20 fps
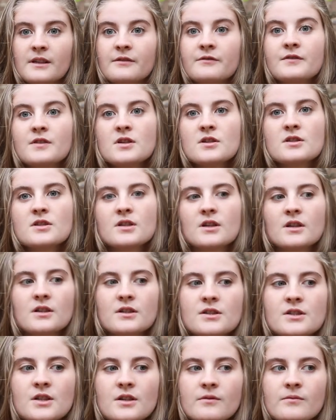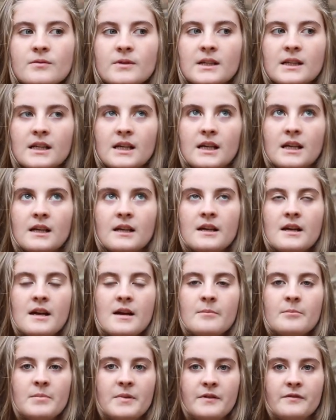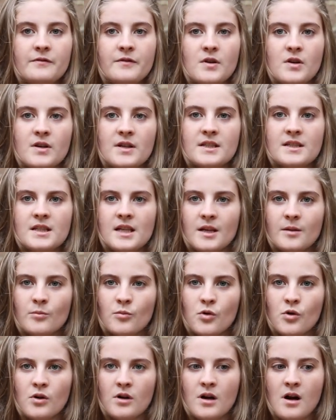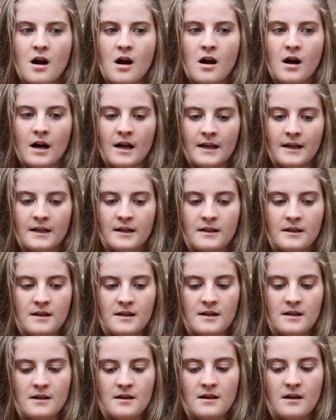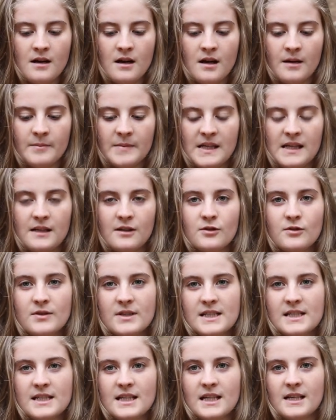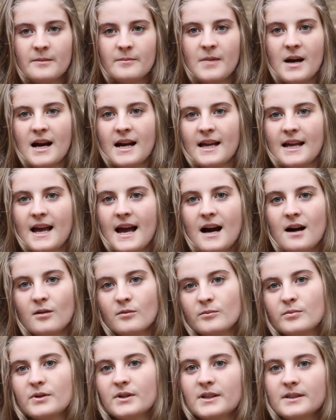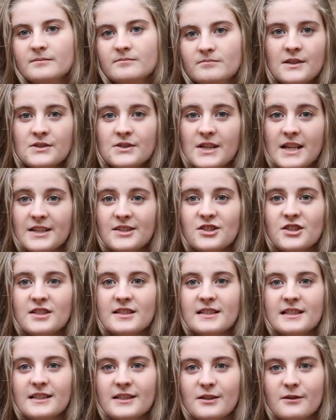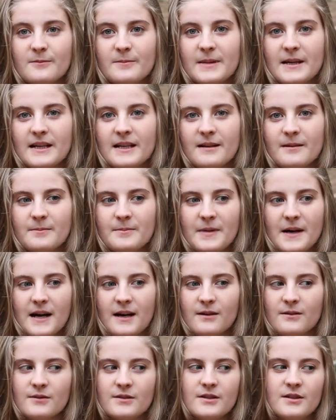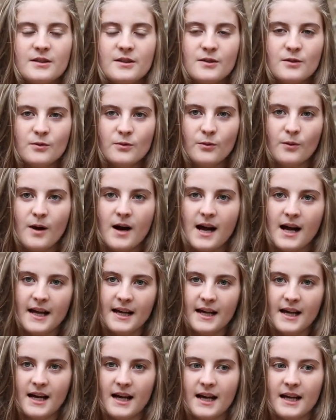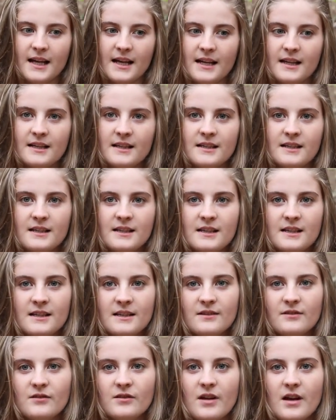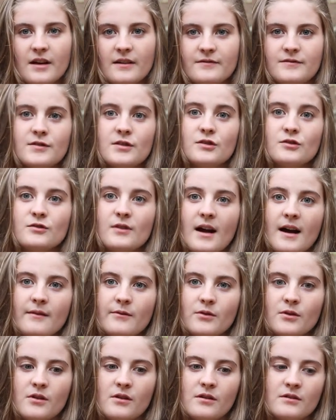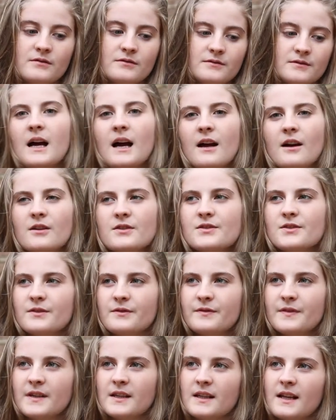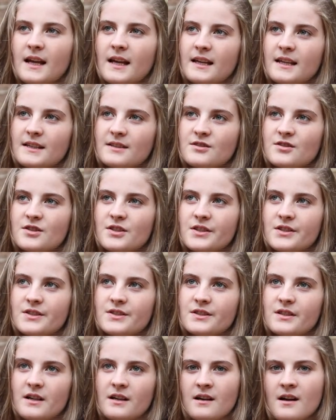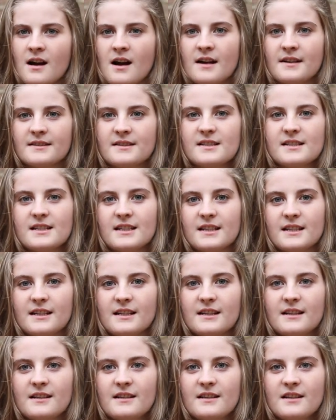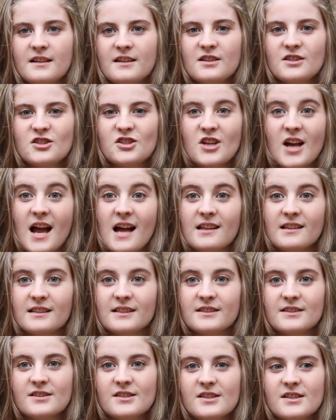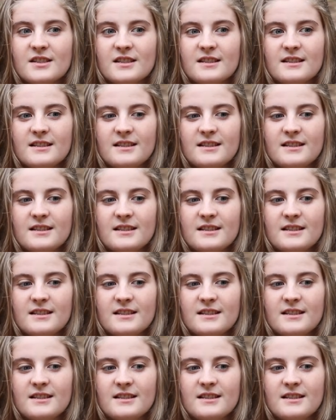the future should really be focusing more on increasing my output. So that's just a little bit about why I love to travel. I also feel like it's just a constant challenge.